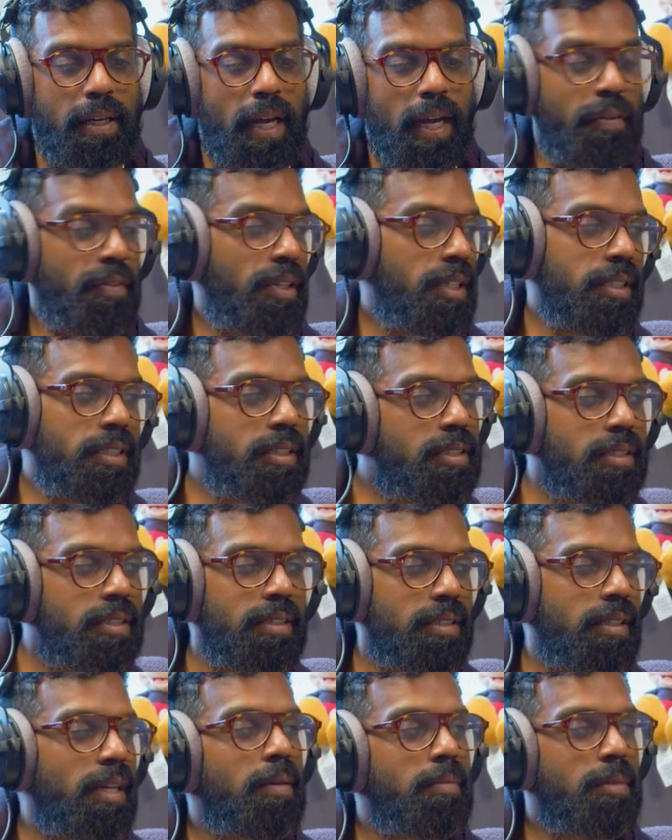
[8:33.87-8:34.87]
And then I just
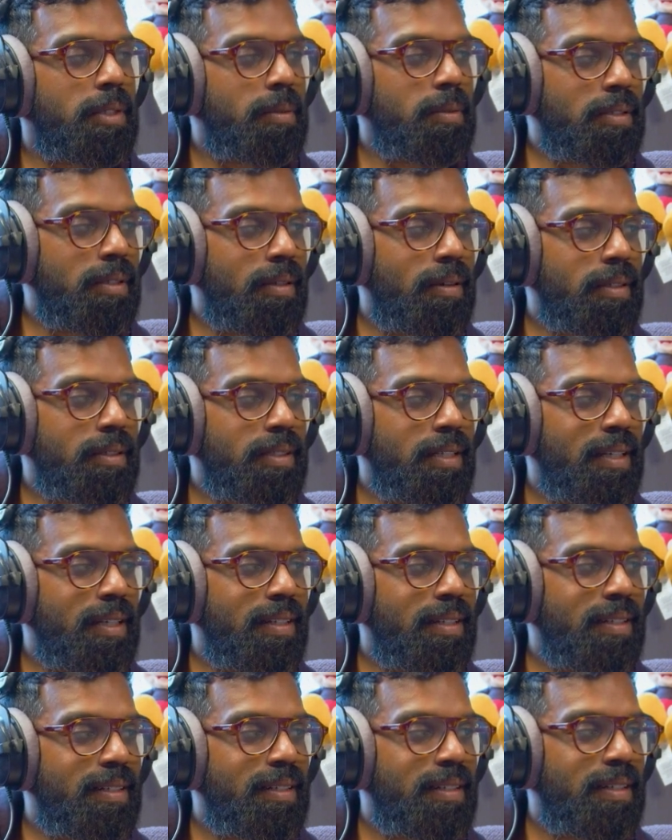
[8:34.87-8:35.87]
assumed it was locked
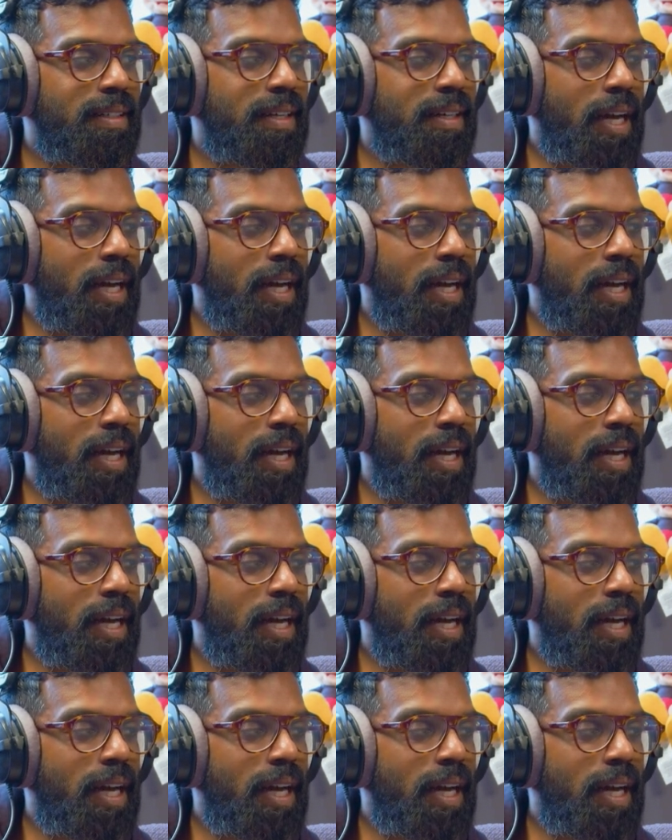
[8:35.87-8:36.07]
in.